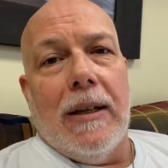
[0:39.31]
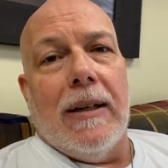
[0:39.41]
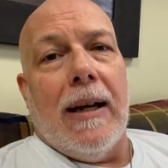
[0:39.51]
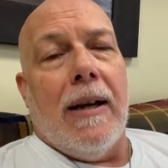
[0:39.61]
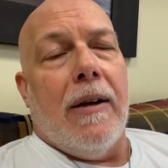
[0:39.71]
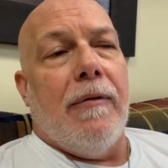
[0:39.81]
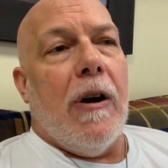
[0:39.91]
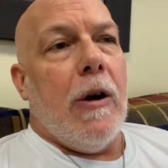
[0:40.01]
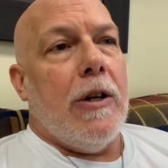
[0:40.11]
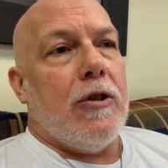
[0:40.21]
a
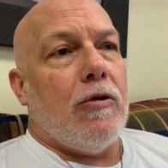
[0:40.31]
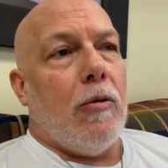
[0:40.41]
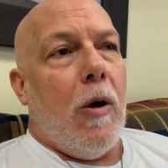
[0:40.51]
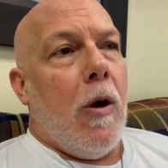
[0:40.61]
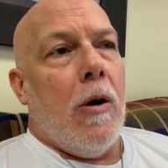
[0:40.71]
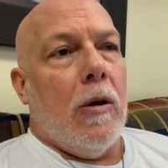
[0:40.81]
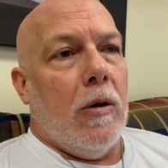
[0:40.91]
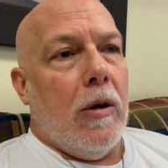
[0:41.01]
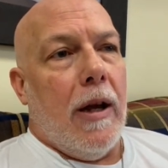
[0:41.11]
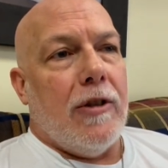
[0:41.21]
very
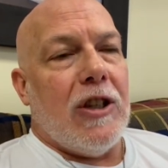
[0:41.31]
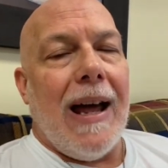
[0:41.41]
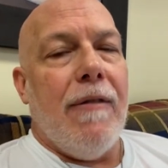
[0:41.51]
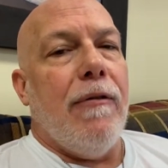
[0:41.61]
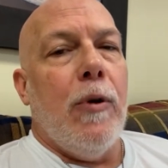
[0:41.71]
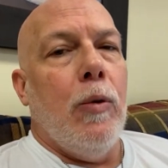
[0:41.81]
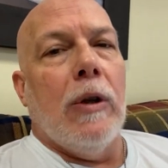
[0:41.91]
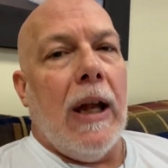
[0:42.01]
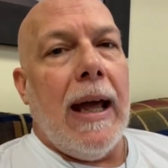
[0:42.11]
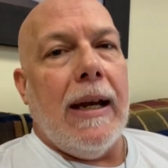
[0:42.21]
strong
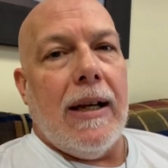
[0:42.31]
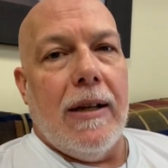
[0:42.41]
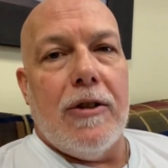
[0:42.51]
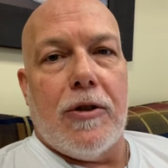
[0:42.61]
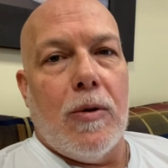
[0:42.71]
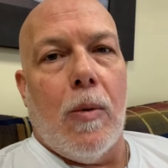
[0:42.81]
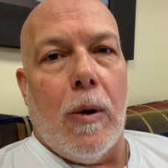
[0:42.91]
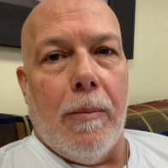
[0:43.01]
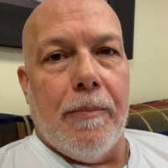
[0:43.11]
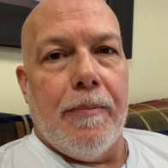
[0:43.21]
typhoon-like
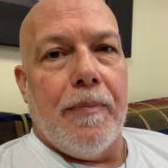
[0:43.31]
storm.